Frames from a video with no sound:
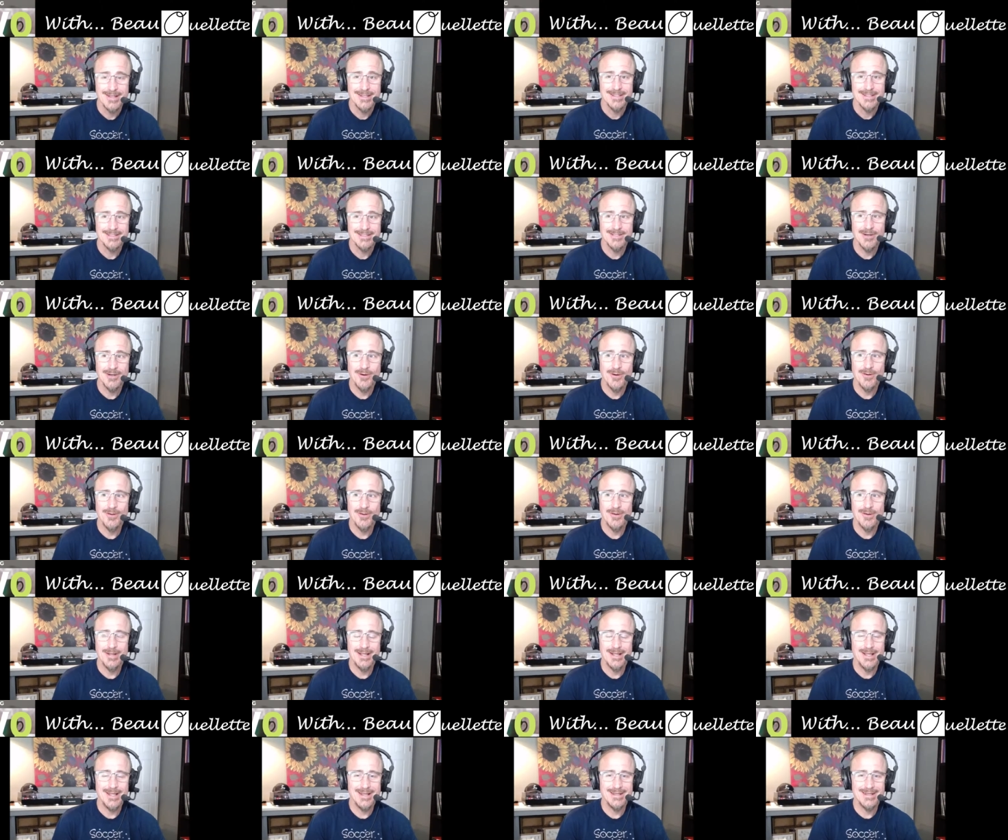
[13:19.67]
So
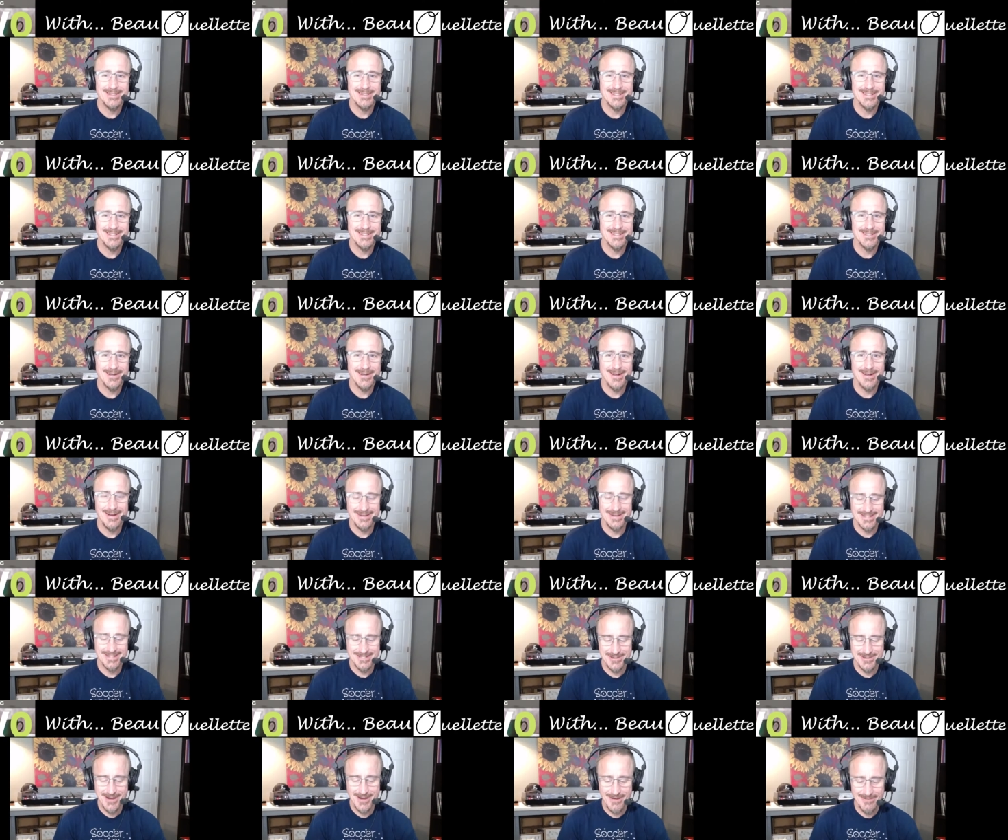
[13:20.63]
it, did you
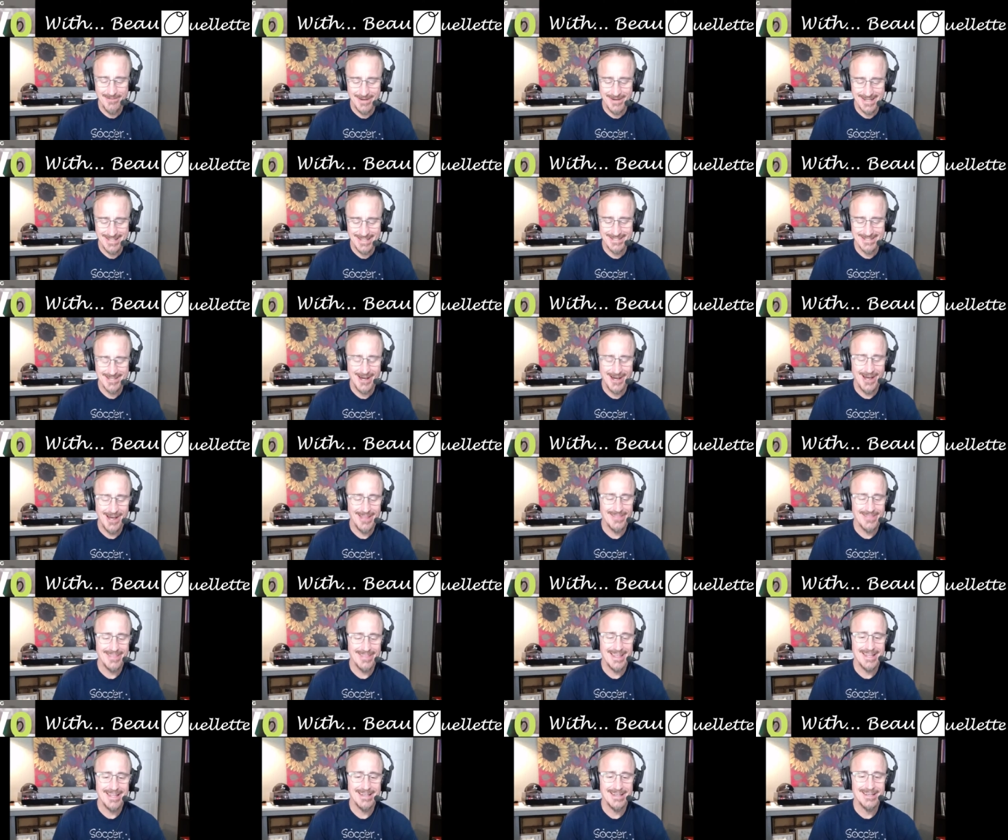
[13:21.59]
did you ever get taught
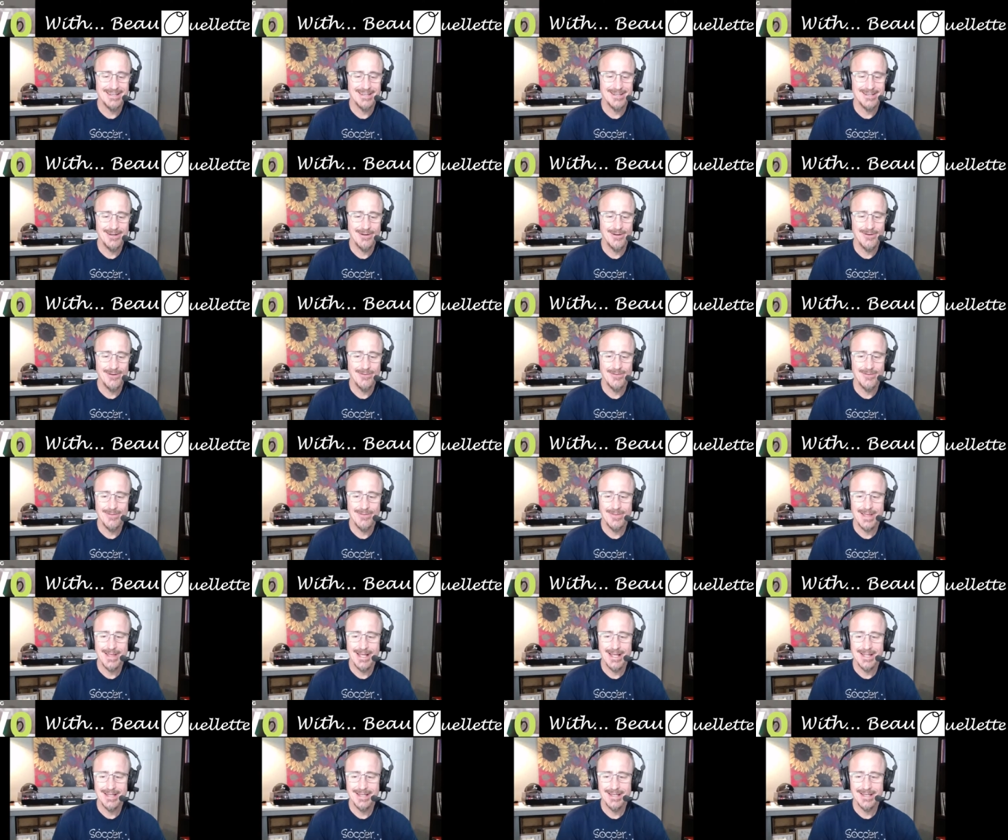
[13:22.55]
that, you know,
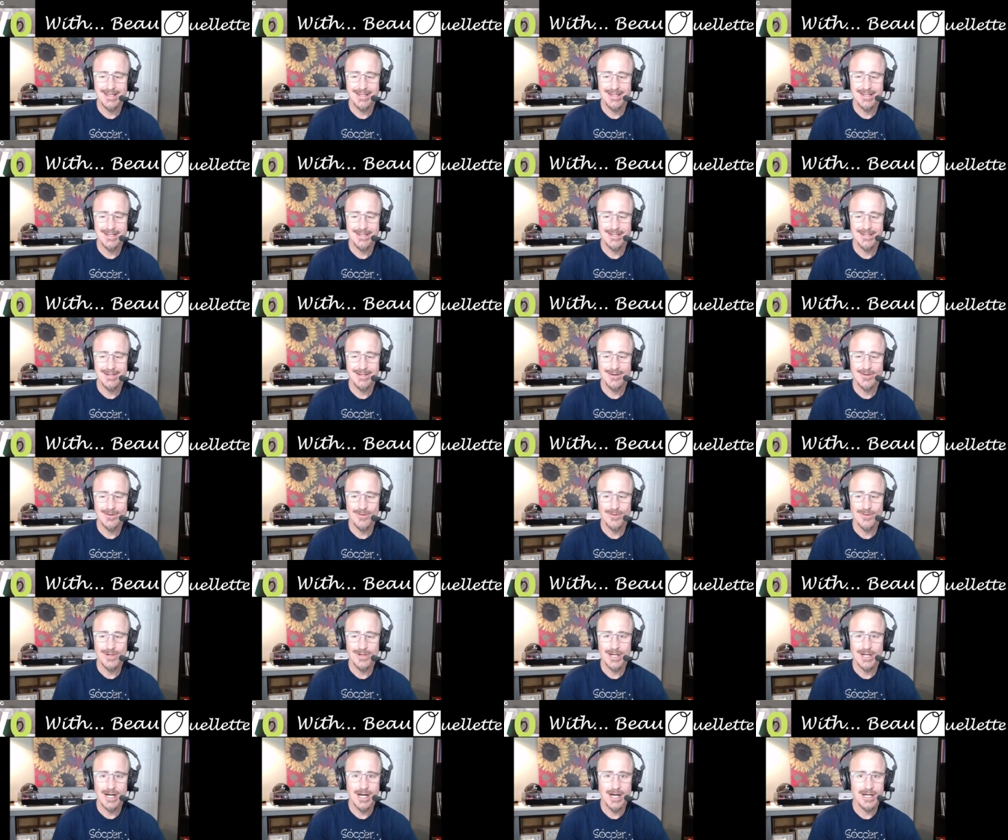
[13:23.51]
that, you know,
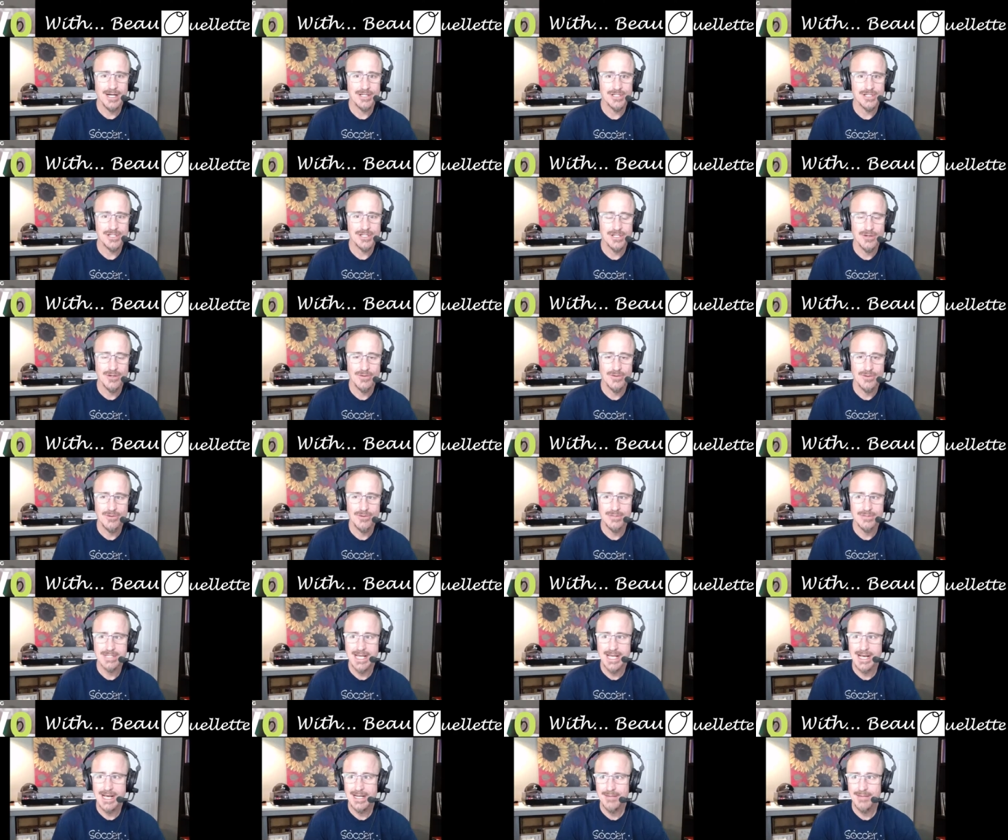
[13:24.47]
gosh, you know, there was
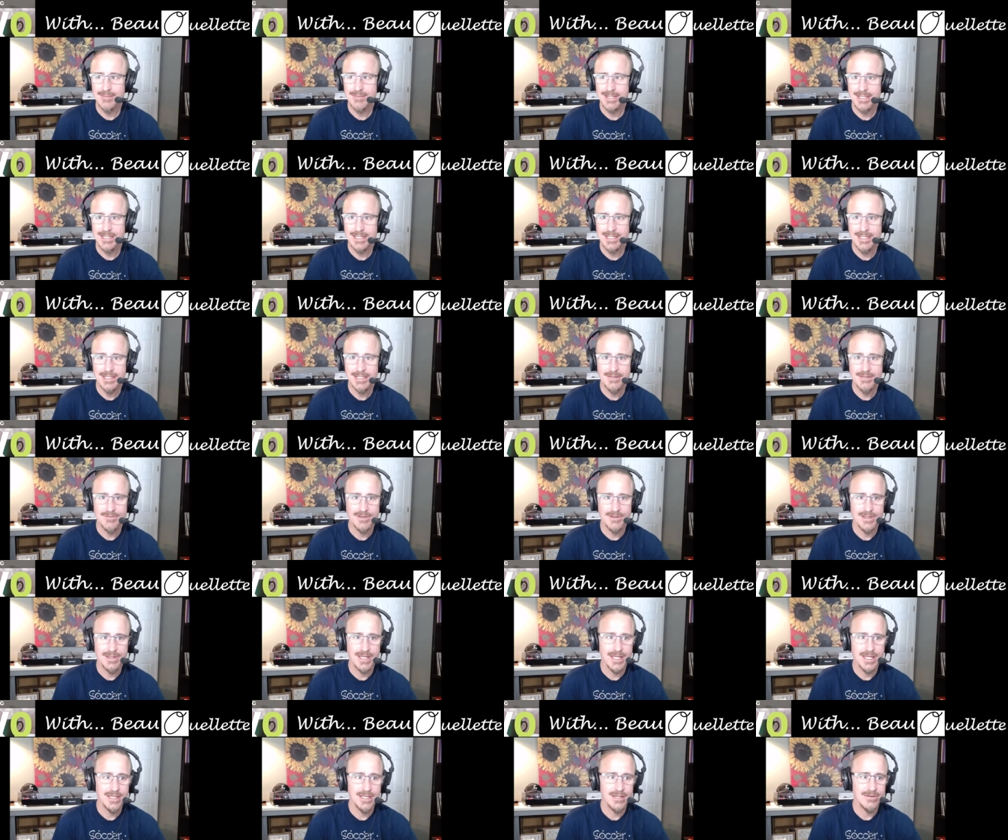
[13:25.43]
Adam and Eve and
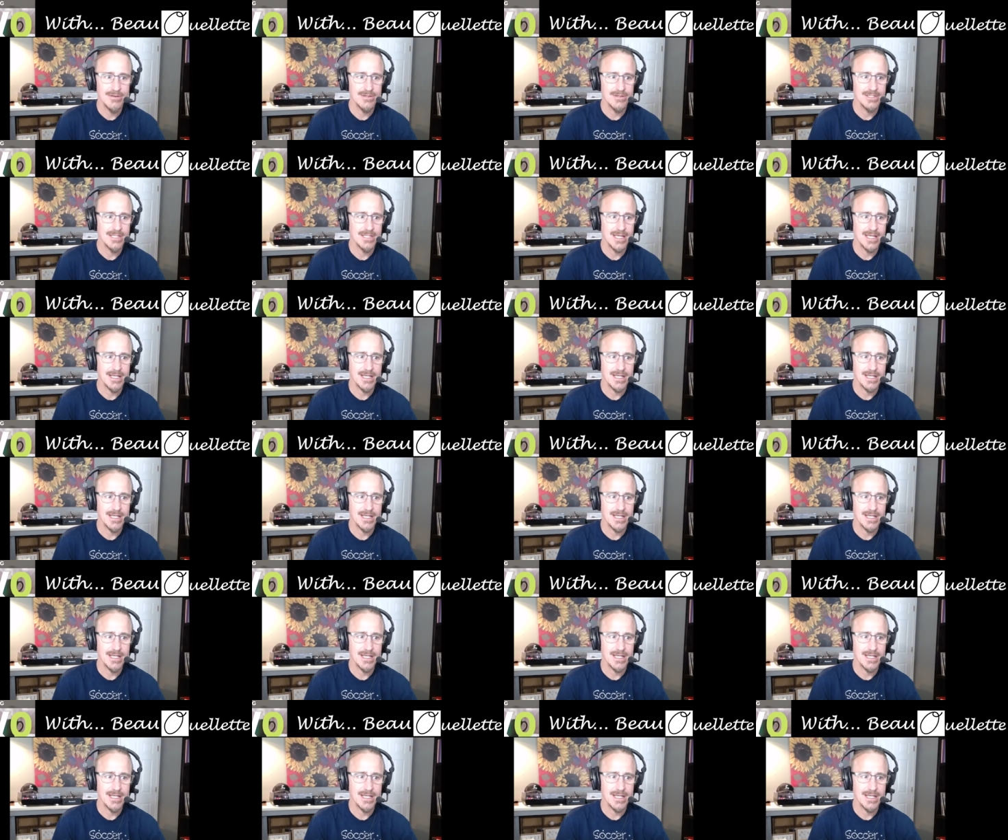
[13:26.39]
then there was like